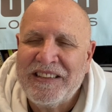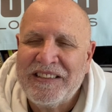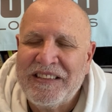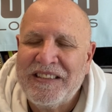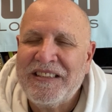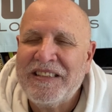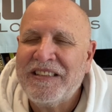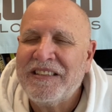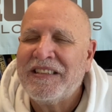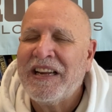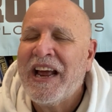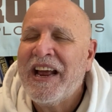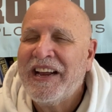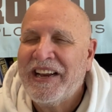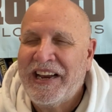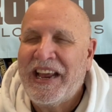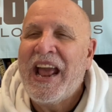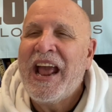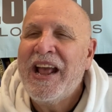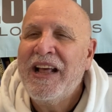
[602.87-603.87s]
This is
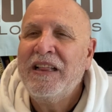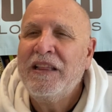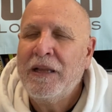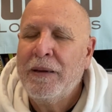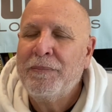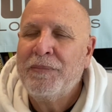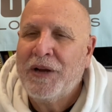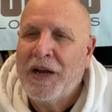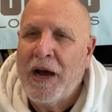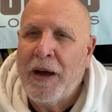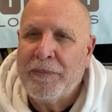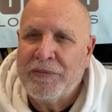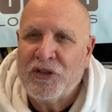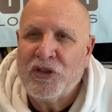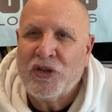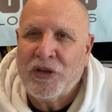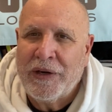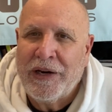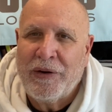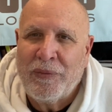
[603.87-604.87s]
Caleb
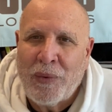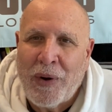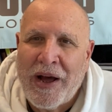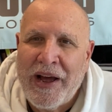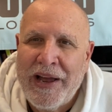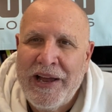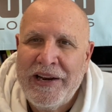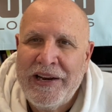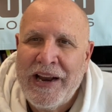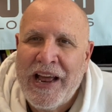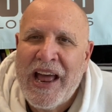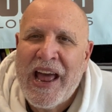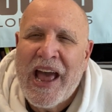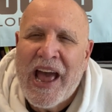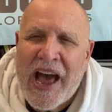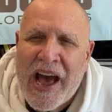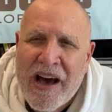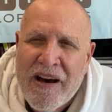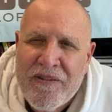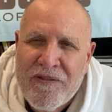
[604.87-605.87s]
country, right?
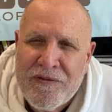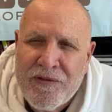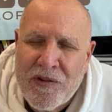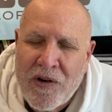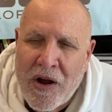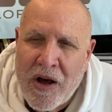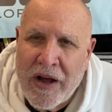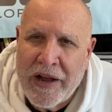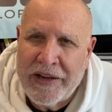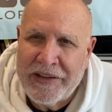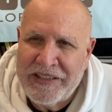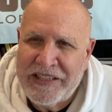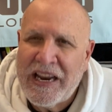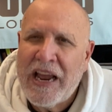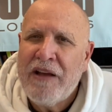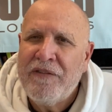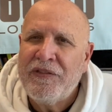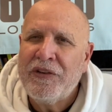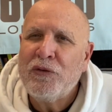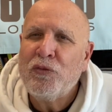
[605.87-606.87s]
Hebron.
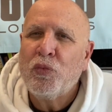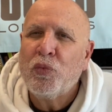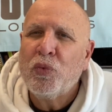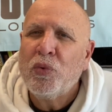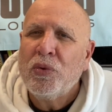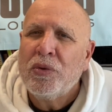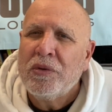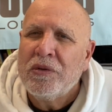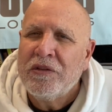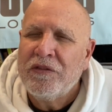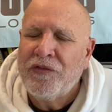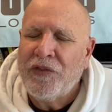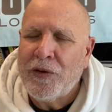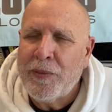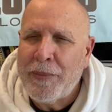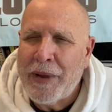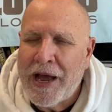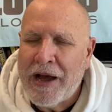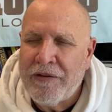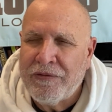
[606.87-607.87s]
David ruled
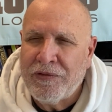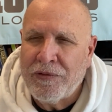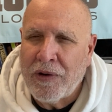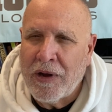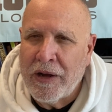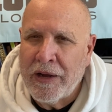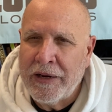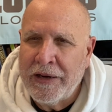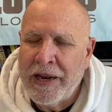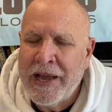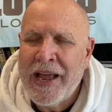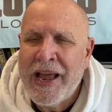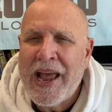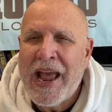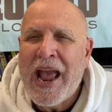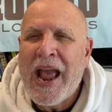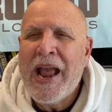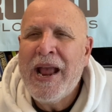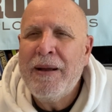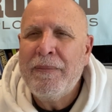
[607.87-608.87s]
from Hebron.
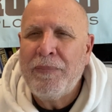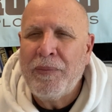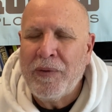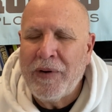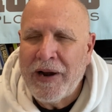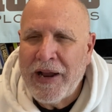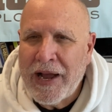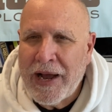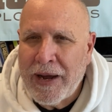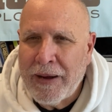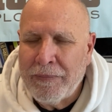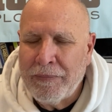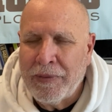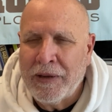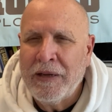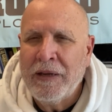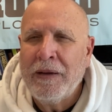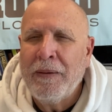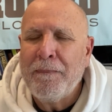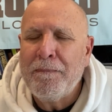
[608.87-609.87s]
Abraham
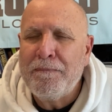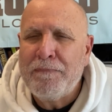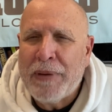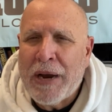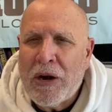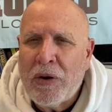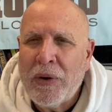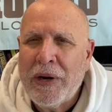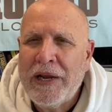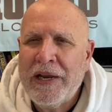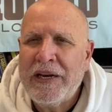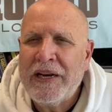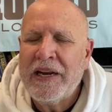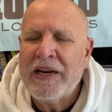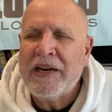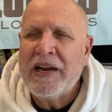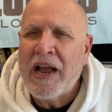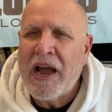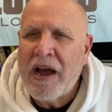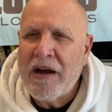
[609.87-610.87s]
buried
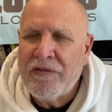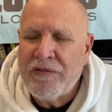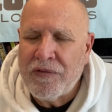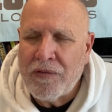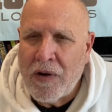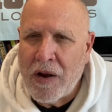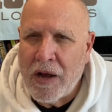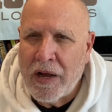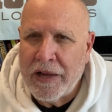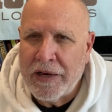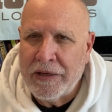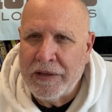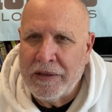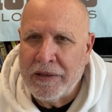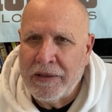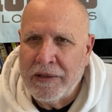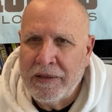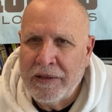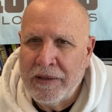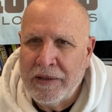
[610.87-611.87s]
in Hebron.
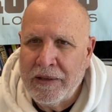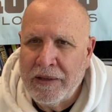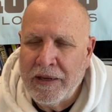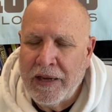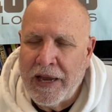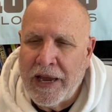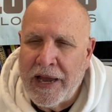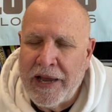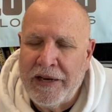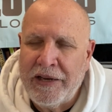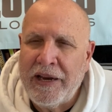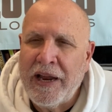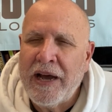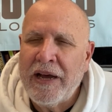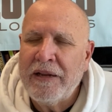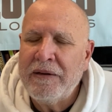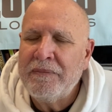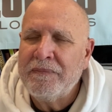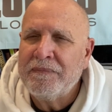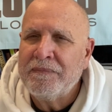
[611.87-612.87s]
And
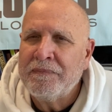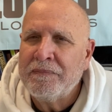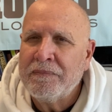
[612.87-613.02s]
yet,